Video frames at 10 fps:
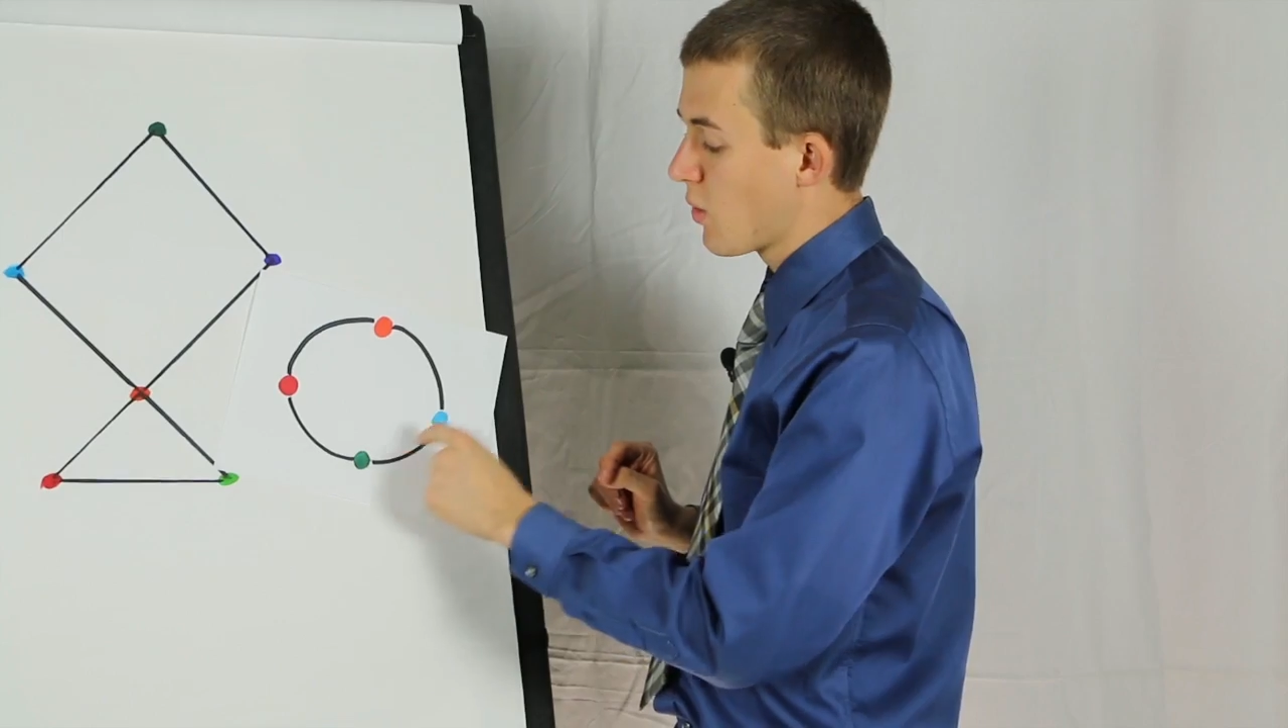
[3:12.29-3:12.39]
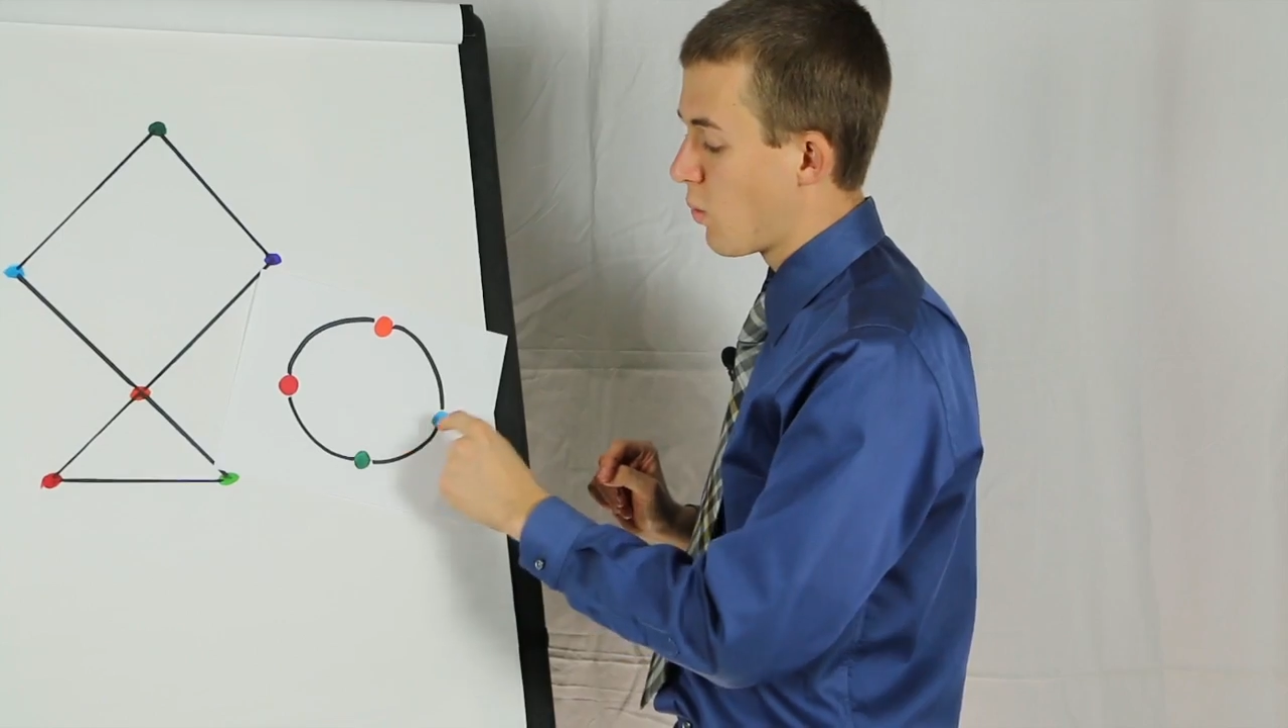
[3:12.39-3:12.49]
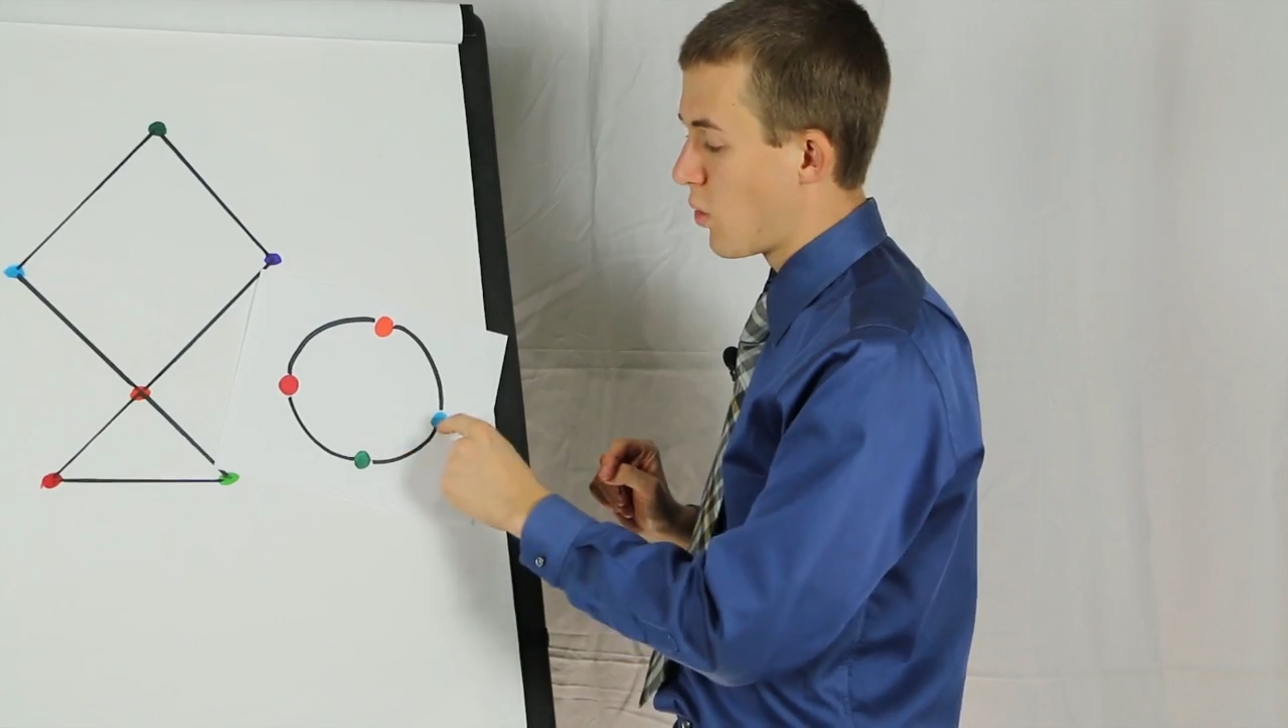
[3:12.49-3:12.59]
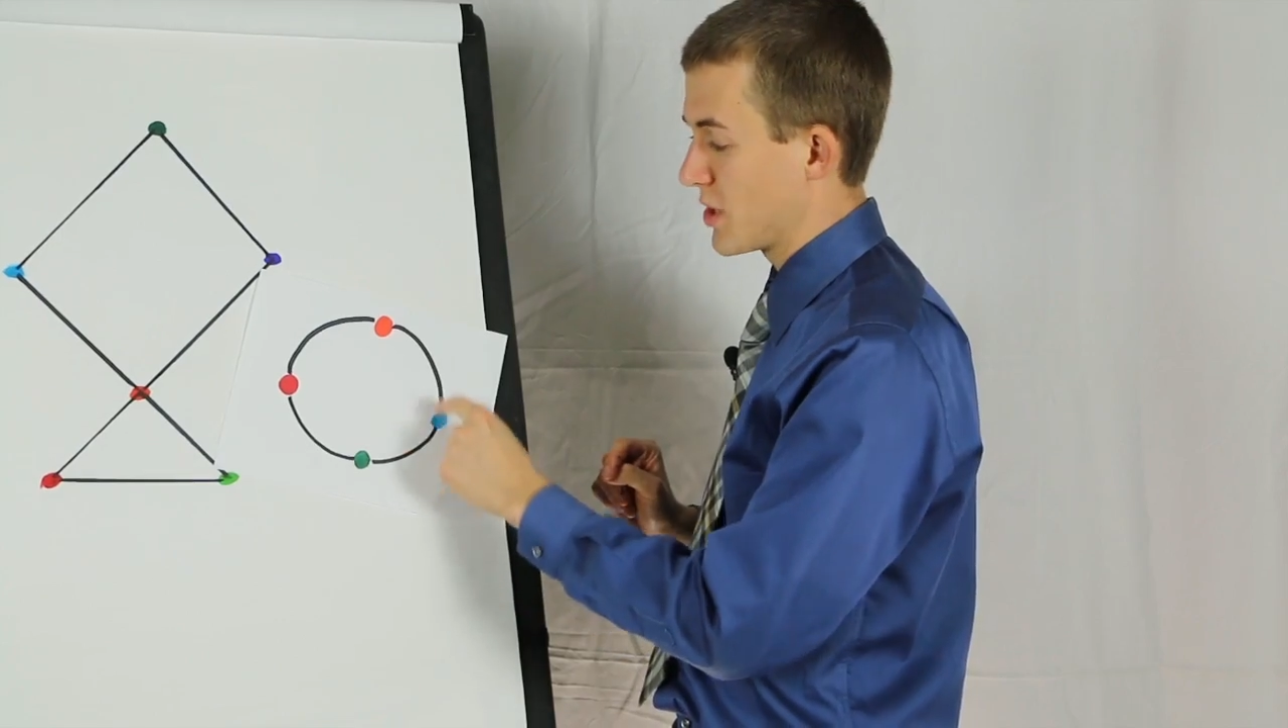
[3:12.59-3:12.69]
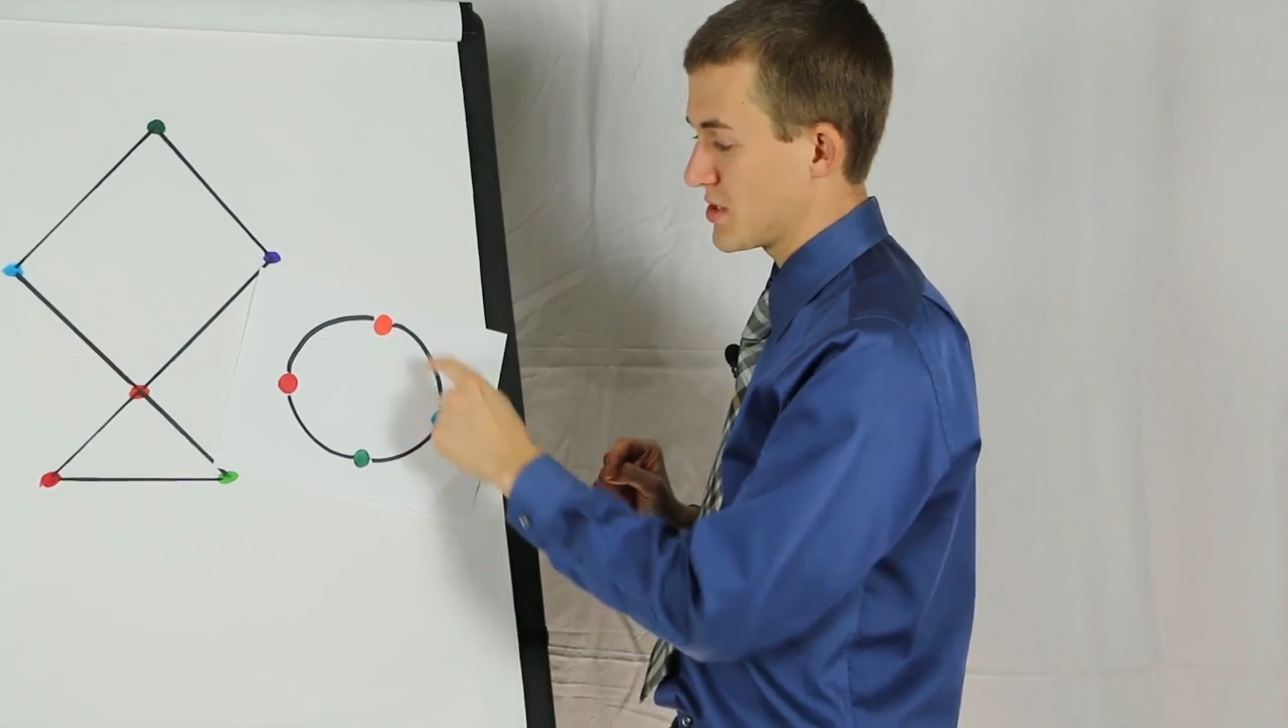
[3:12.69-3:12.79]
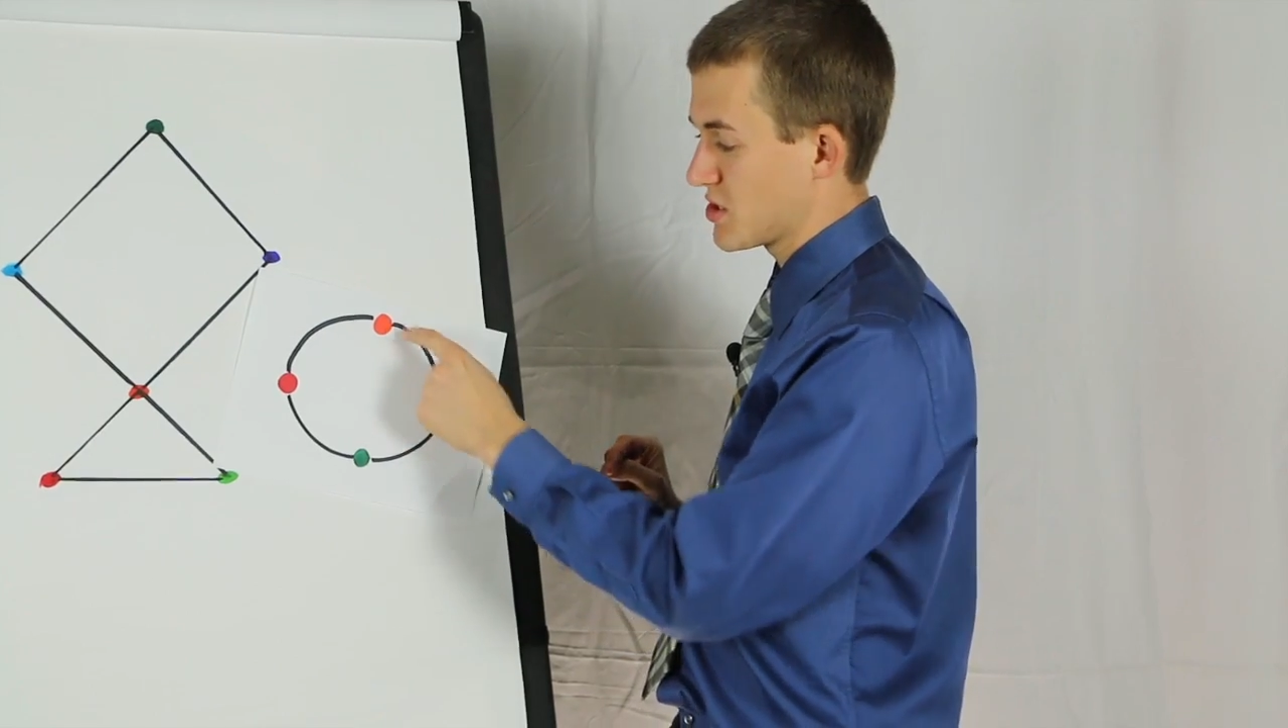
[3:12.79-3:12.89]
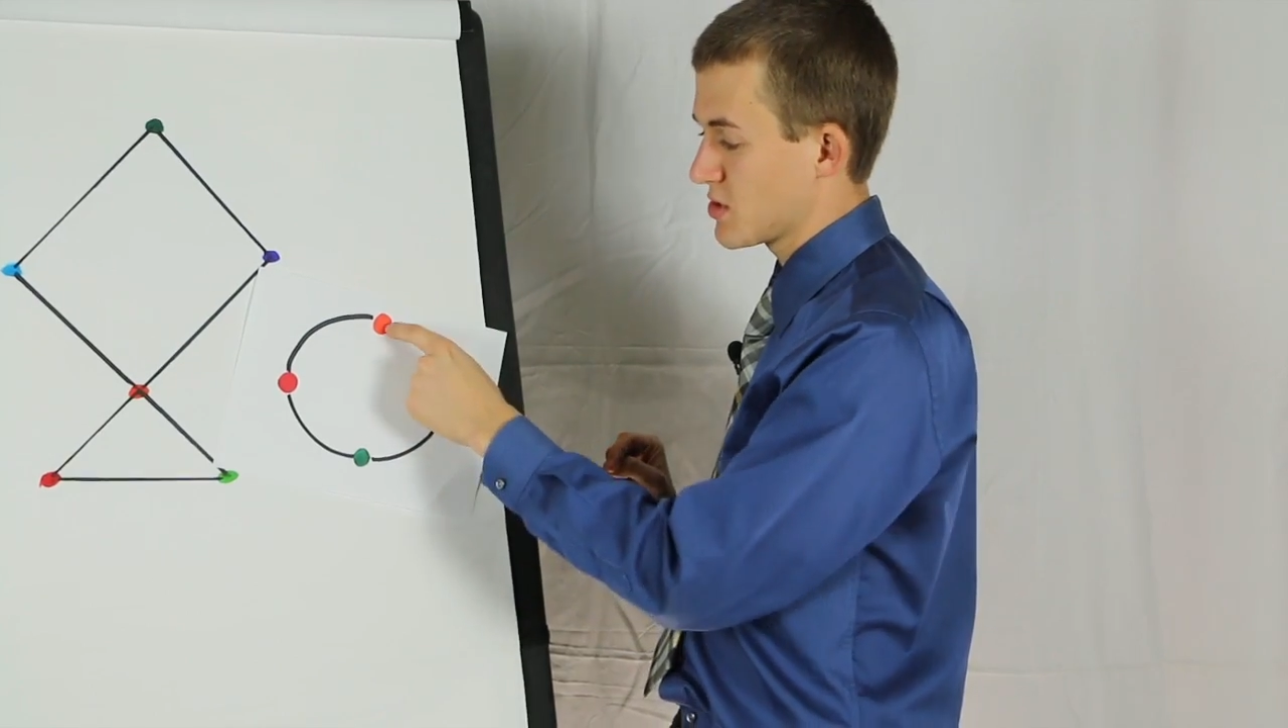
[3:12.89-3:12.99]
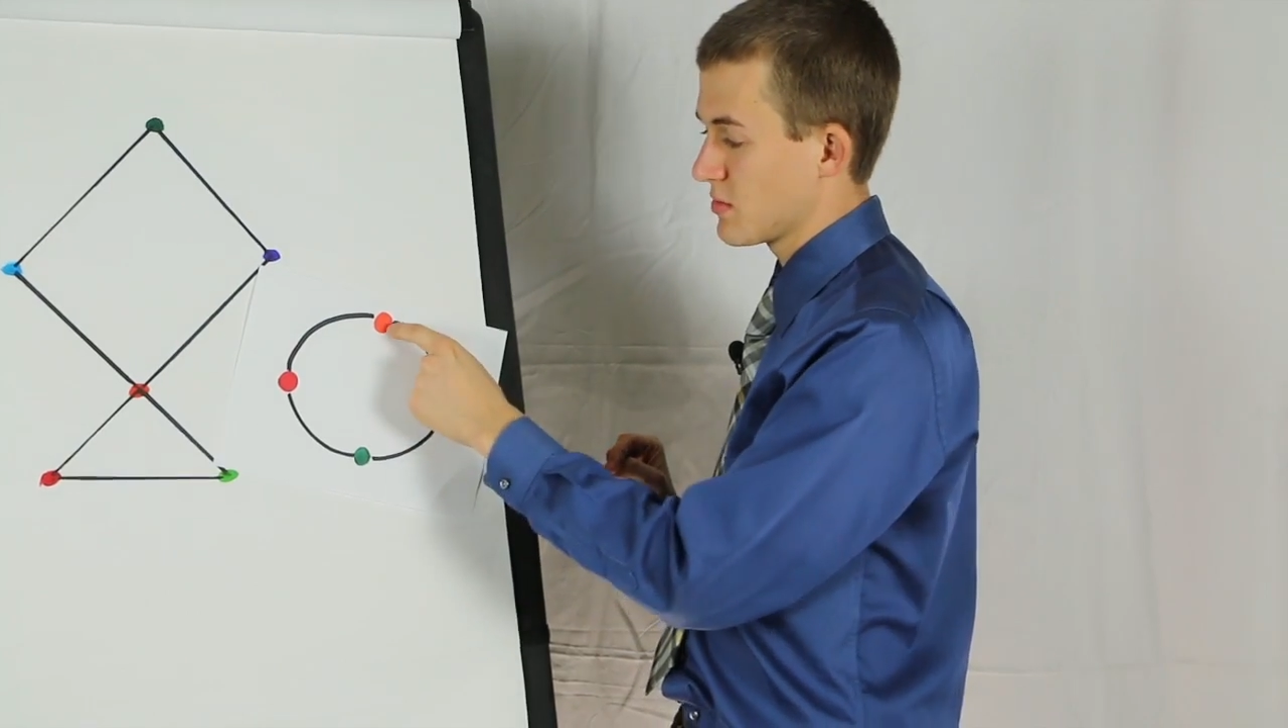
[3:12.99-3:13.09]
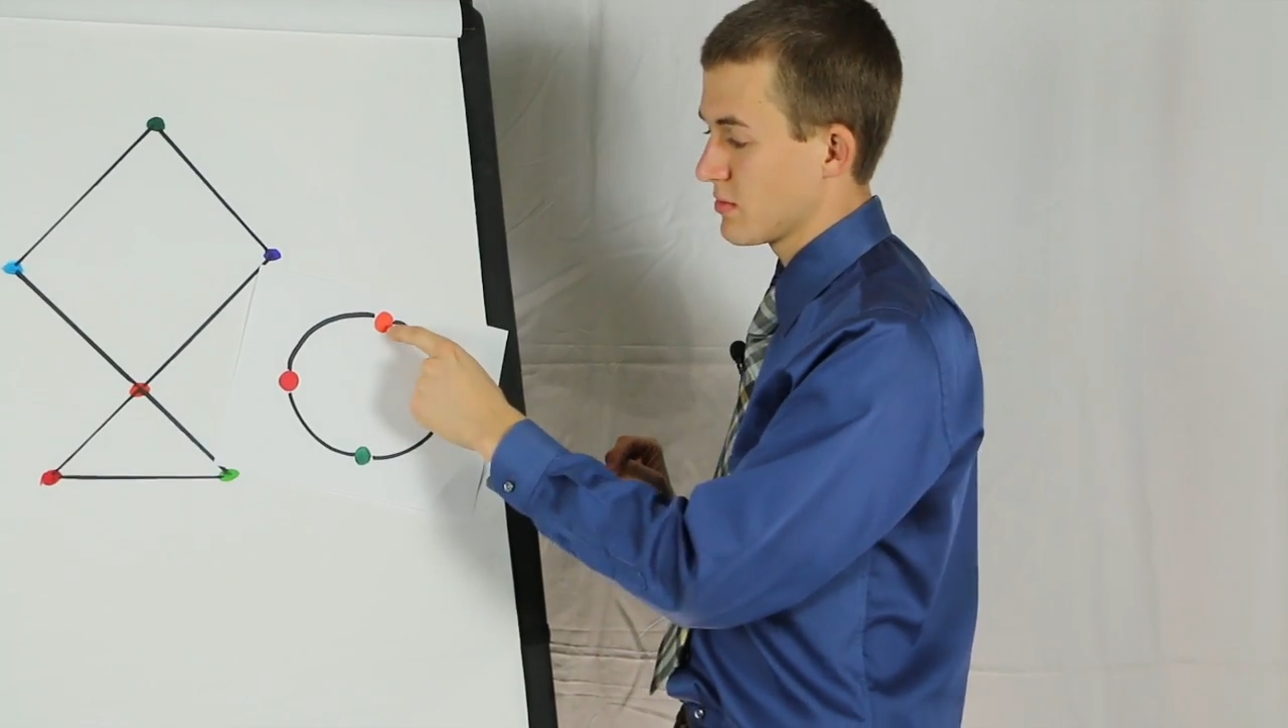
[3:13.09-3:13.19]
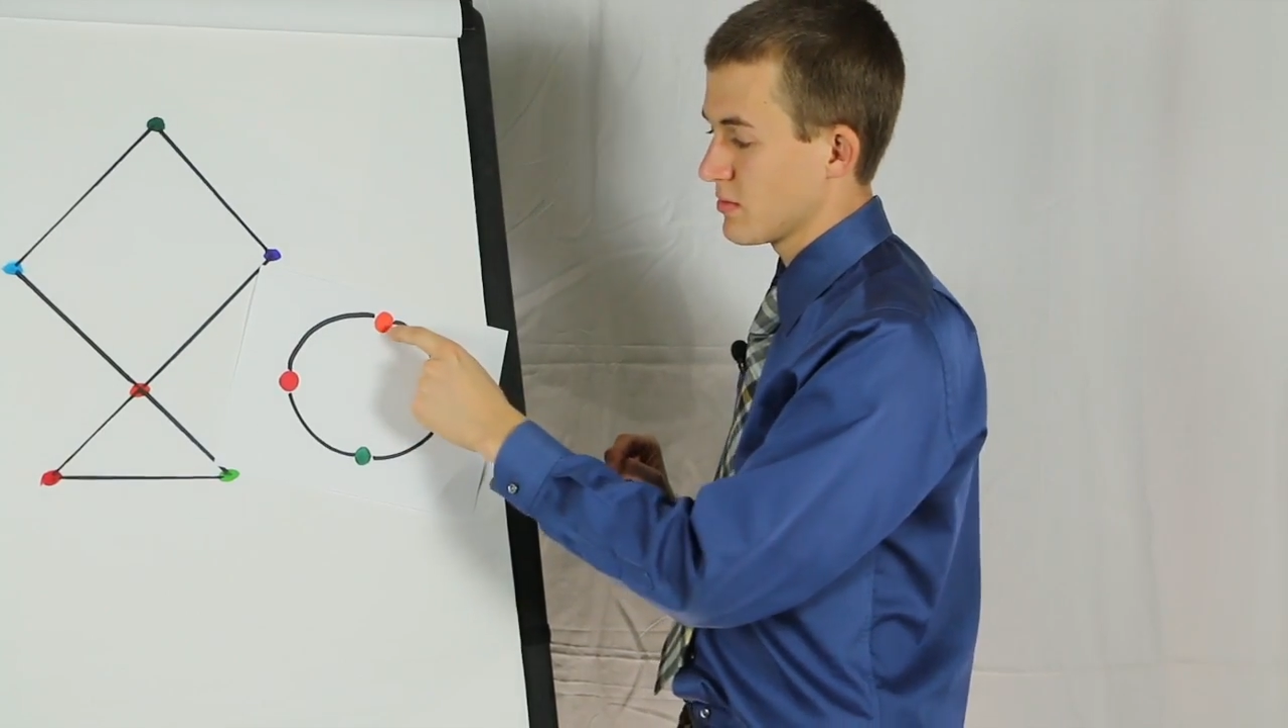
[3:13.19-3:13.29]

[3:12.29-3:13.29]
once.